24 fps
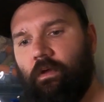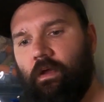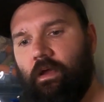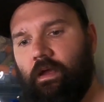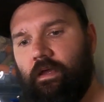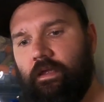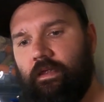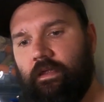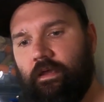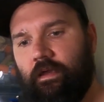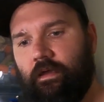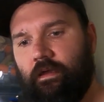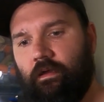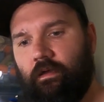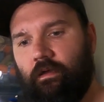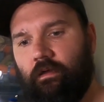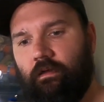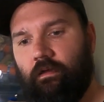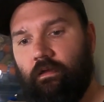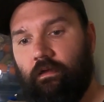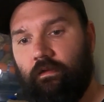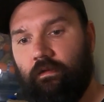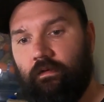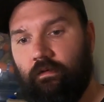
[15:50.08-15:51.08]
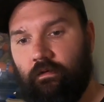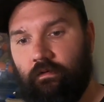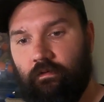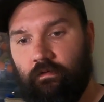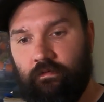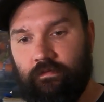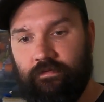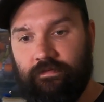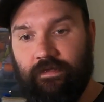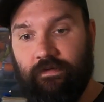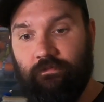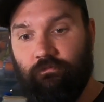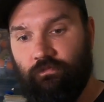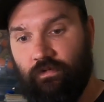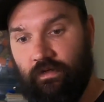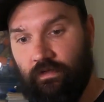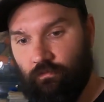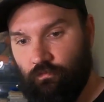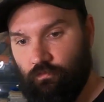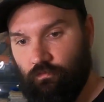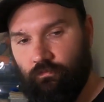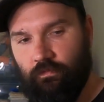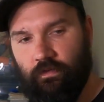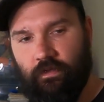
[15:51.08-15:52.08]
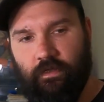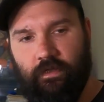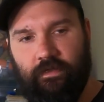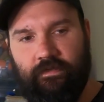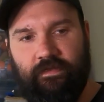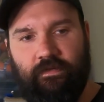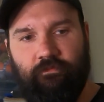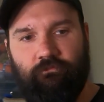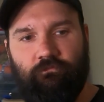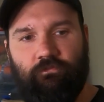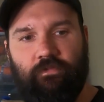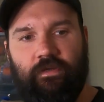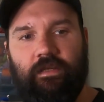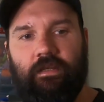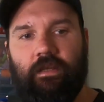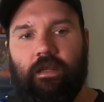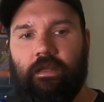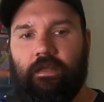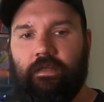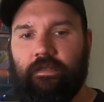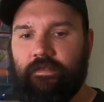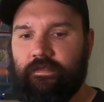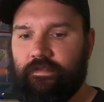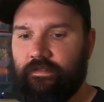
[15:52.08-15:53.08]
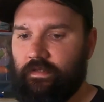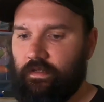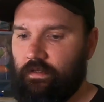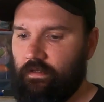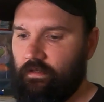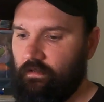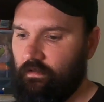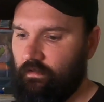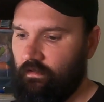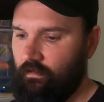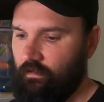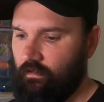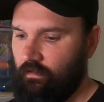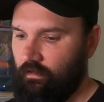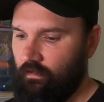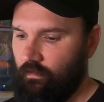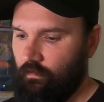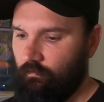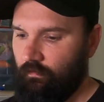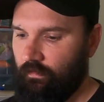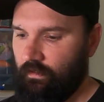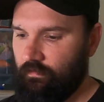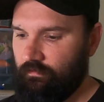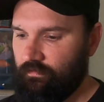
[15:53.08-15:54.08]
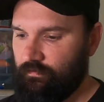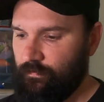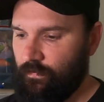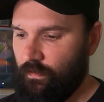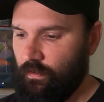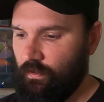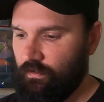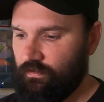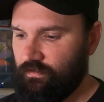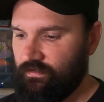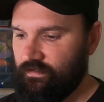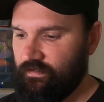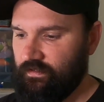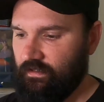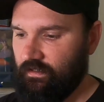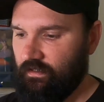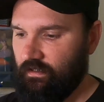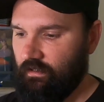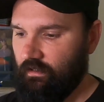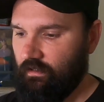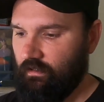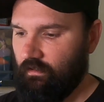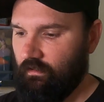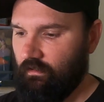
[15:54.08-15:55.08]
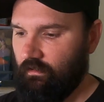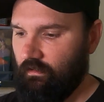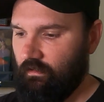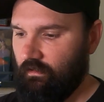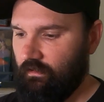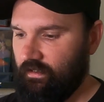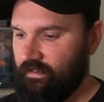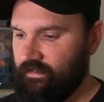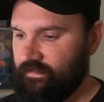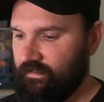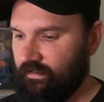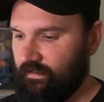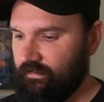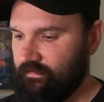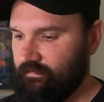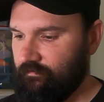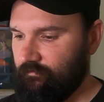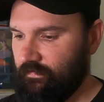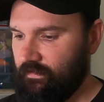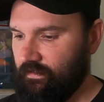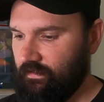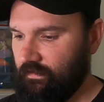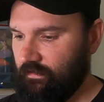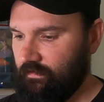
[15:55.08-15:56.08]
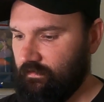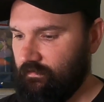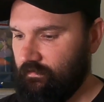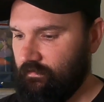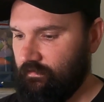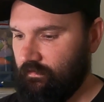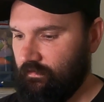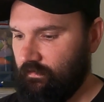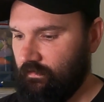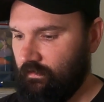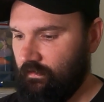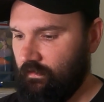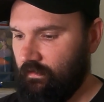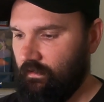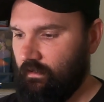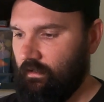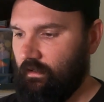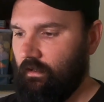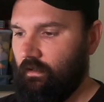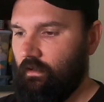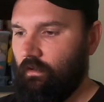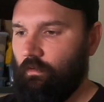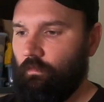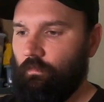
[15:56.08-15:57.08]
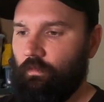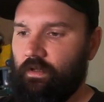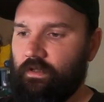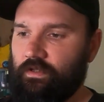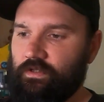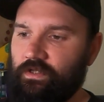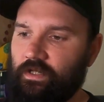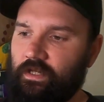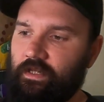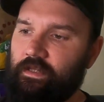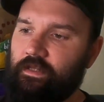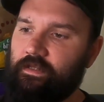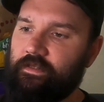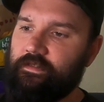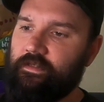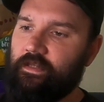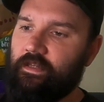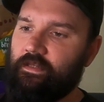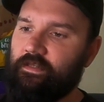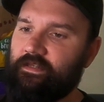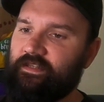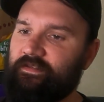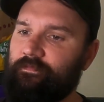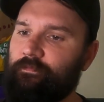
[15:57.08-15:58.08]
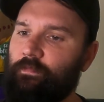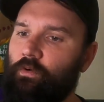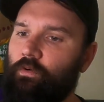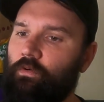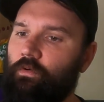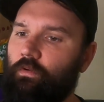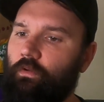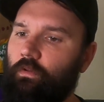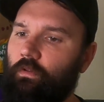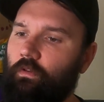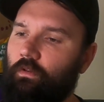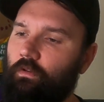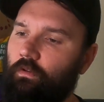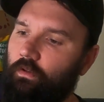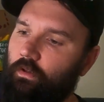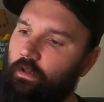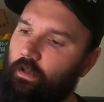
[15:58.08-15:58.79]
I didn't realise when I was purchasing this item here, which is a small